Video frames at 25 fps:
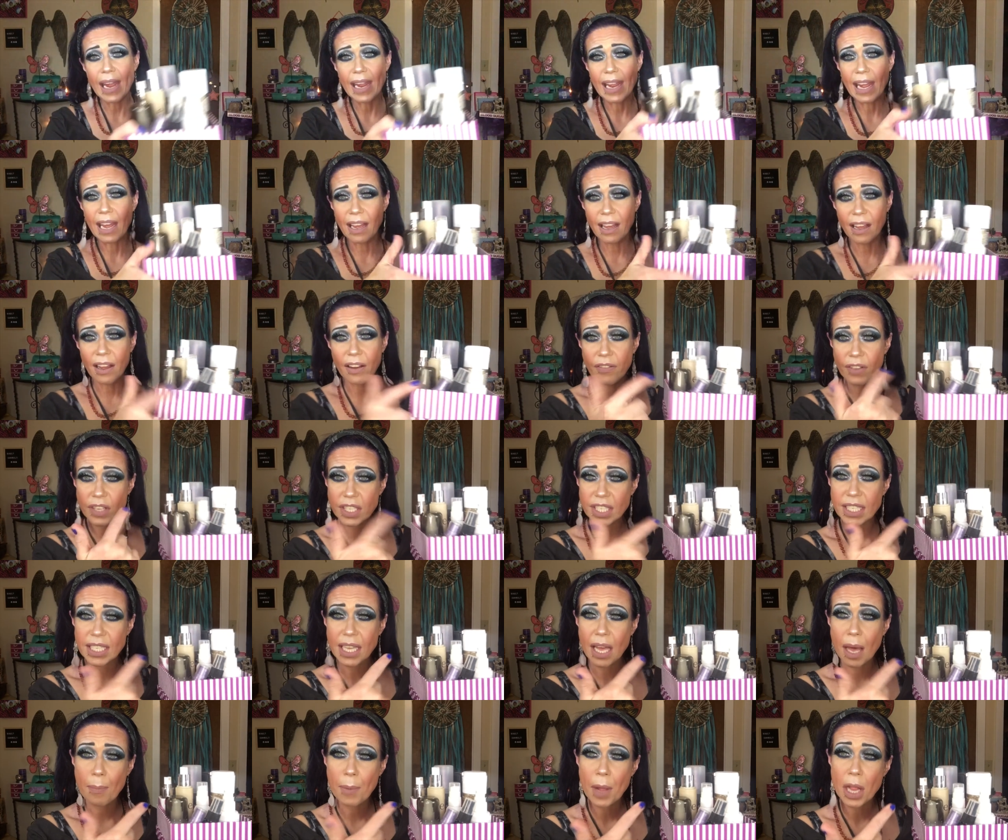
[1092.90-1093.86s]
have
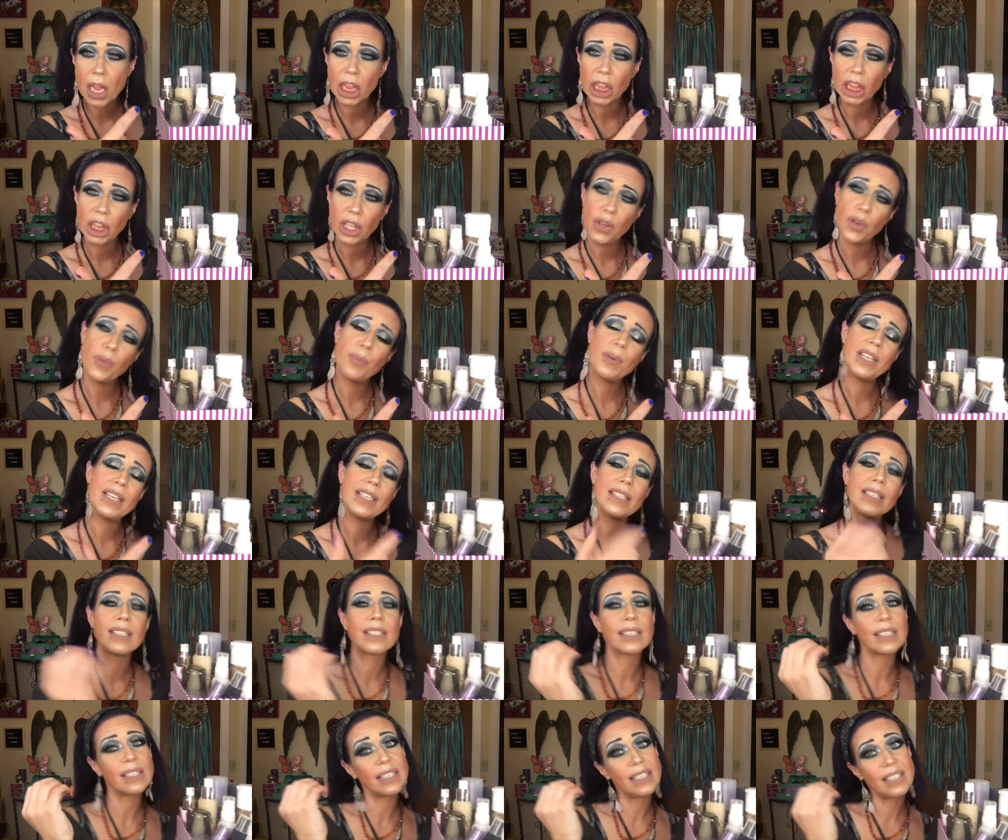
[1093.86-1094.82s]
some luminous
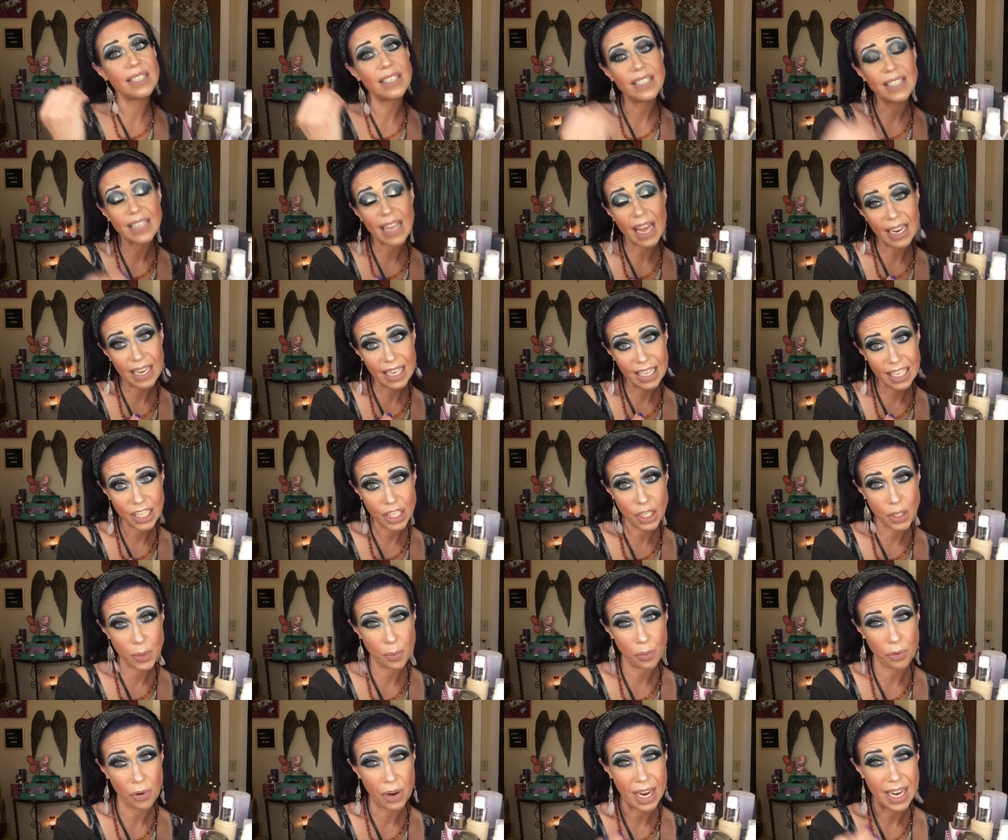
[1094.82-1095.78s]
setting
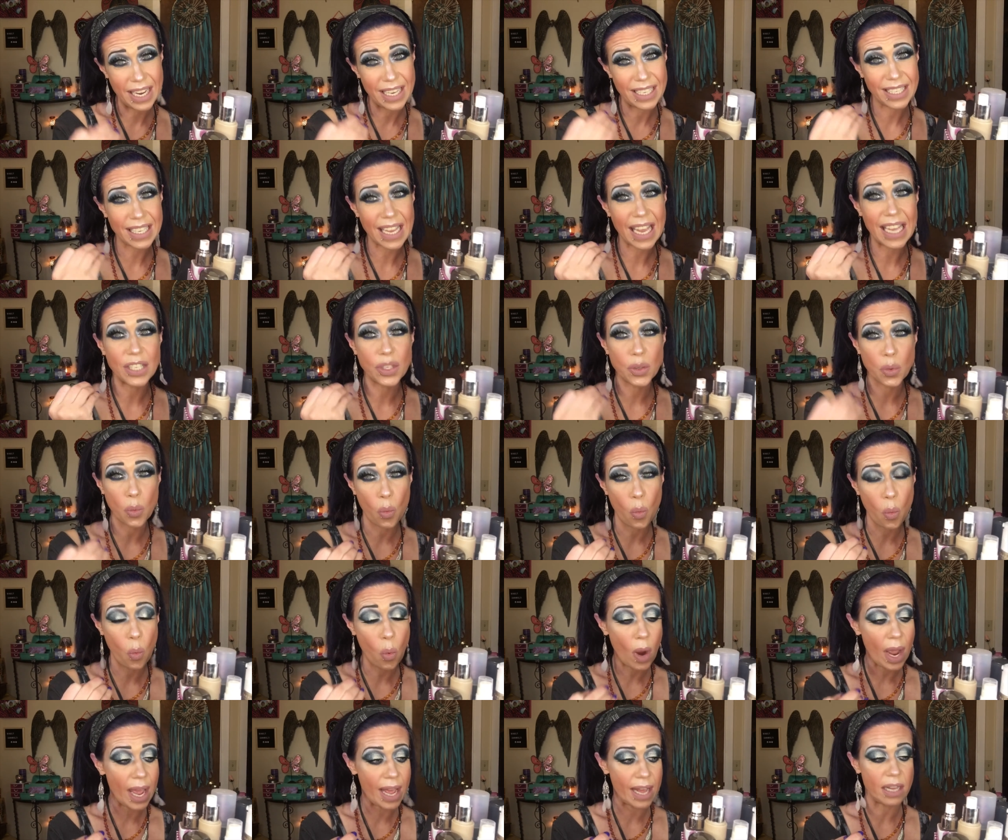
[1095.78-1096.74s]
sprays as
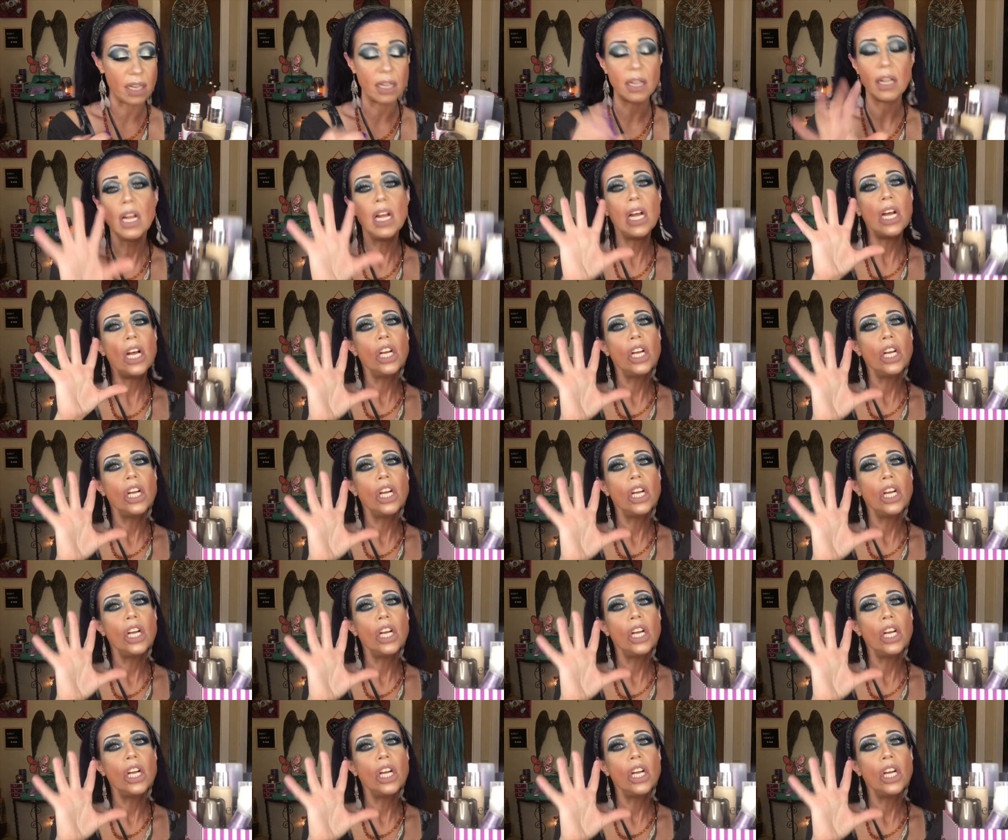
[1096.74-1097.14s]
well.